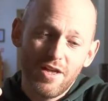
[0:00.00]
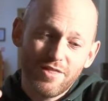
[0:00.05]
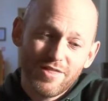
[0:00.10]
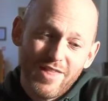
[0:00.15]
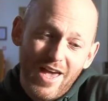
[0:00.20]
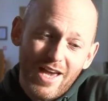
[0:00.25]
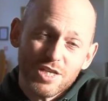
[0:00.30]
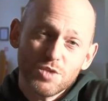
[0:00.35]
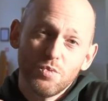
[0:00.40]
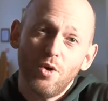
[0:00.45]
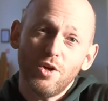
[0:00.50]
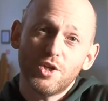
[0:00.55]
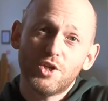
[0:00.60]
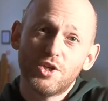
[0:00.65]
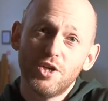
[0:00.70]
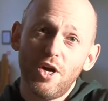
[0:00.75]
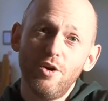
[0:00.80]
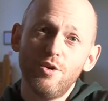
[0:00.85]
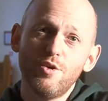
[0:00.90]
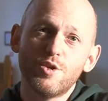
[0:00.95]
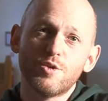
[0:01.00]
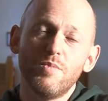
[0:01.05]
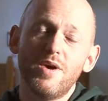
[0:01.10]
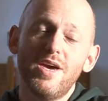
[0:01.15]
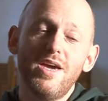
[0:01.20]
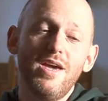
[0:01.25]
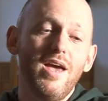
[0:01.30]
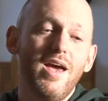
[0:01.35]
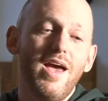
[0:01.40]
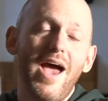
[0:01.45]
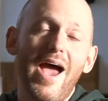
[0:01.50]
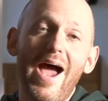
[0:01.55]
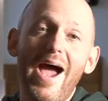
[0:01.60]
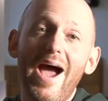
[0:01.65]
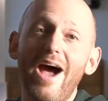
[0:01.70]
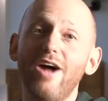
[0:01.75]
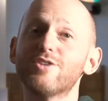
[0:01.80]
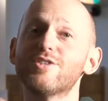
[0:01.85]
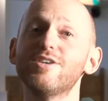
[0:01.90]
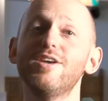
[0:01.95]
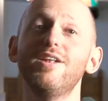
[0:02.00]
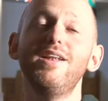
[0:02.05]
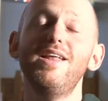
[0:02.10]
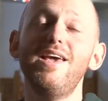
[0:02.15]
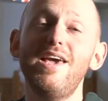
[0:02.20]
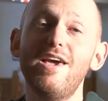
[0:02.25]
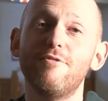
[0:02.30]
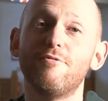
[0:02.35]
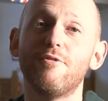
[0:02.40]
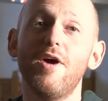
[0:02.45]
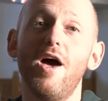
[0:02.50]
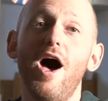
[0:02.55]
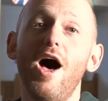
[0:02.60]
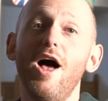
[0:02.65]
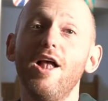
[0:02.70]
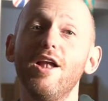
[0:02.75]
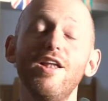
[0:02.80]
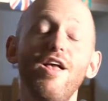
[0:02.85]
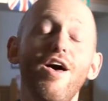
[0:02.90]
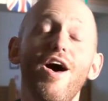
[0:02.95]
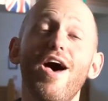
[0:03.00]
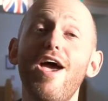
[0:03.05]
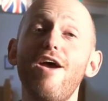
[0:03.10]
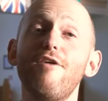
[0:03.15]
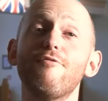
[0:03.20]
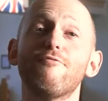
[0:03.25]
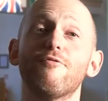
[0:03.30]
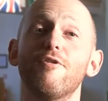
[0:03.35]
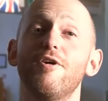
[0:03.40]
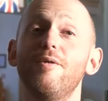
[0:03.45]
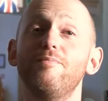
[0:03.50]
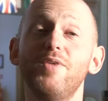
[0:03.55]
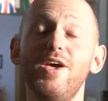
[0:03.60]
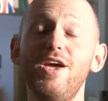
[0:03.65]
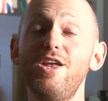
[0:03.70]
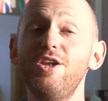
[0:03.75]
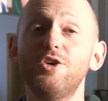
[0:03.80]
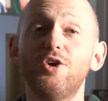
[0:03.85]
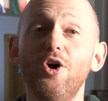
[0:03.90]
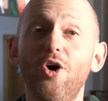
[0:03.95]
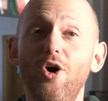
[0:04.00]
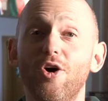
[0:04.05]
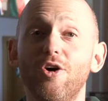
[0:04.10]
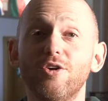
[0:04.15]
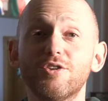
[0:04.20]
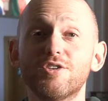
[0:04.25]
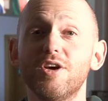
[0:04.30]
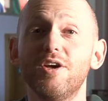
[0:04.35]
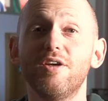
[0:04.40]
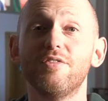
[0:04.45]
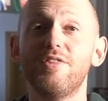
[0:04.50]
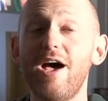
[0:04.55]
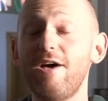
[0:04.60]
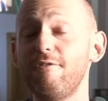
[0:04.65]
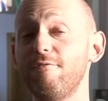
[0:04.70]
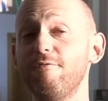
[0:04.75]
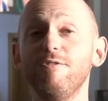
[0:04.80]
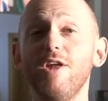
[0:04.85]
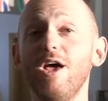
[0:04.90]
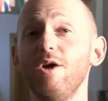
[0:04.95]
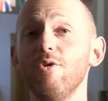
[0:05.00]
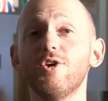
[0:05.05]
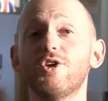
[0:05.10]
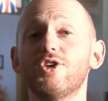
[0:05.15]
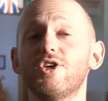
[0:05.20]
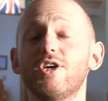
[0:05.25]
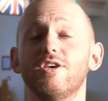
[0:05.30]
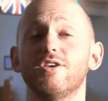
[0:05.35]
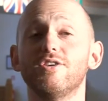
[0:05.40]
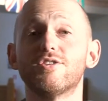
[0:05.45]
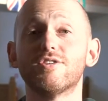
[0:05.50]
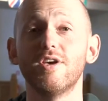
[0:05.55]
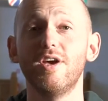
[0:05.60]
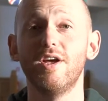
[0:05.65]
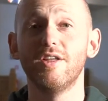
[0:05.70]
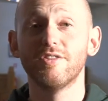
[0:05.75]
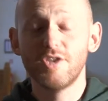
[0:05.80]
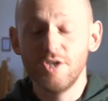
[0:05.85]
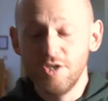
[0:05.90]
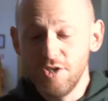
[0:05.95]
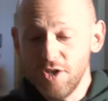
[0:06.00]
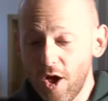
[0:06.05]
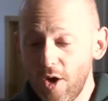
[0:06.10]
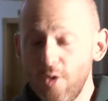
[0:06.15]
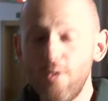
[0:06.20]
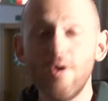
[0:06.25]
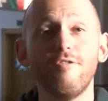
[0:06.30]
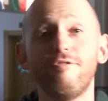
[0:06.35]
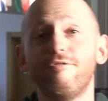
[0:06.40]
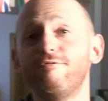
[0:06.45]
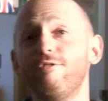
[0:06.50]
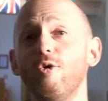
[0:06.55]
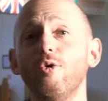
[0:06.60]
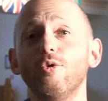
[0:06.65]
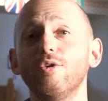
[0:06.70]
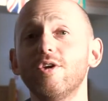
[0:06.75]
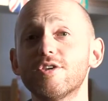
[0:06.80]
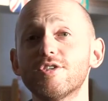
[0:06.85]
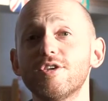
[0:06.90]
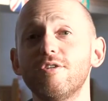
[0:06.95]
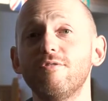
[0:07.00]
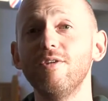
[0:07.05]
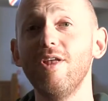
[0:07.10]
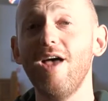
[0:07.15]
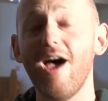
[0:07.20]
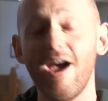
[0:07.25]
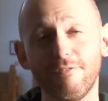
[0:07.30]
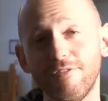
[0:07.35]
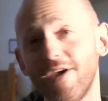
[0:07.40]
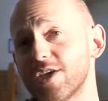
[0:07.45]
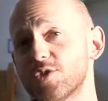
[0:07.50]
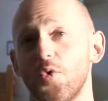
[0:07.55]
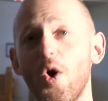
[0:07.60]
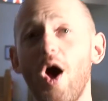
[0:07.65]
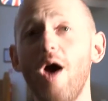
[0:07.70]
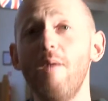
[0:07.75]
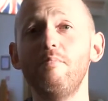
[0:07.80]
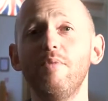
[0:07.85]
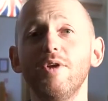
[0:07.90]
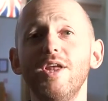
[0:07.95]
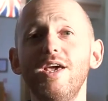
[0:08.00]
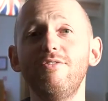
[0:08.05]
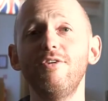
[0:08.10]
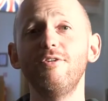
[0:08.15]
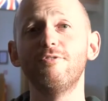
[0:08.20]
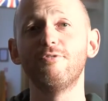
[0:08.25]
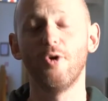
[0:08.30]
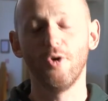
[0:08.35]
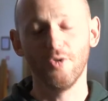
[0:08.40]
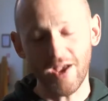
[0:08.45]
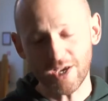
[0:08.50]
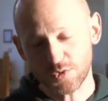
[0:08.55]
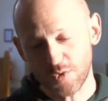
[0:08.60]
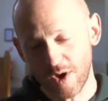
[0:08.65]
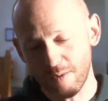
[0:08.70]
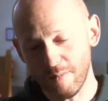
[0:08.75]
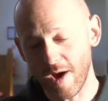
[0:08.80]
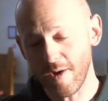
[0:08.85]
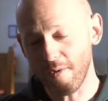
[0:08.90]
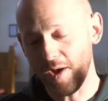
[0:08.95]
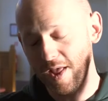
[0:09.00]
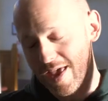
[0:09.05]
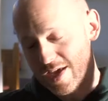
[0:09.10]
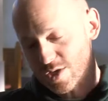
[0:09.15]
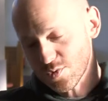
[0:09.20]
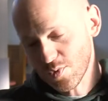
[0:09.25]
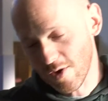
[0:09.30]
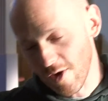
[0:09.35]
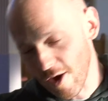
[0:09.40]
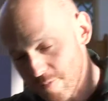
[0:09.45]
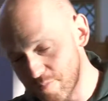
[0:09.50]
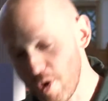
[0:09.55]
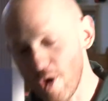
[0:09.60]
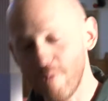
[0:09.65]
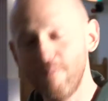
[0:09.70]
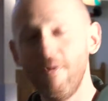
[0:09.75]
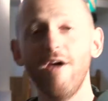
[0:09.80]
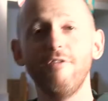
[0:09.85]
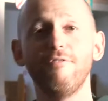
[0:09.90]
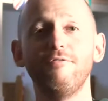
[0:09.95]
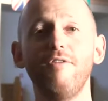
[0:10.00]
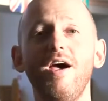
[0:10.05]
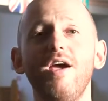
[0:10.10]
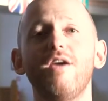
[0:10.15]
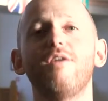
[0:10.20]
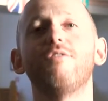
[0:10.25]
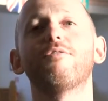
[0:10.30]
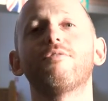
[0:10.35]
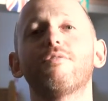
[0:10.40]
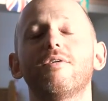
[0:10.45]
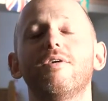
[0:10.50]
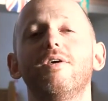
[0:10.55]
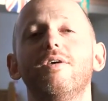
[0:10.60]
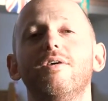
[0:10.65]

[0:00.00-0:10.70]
that's what shows me how to live a life in God that flourishes, to know a fullness of life. That's what I'm believing for. That's where I've put my faith.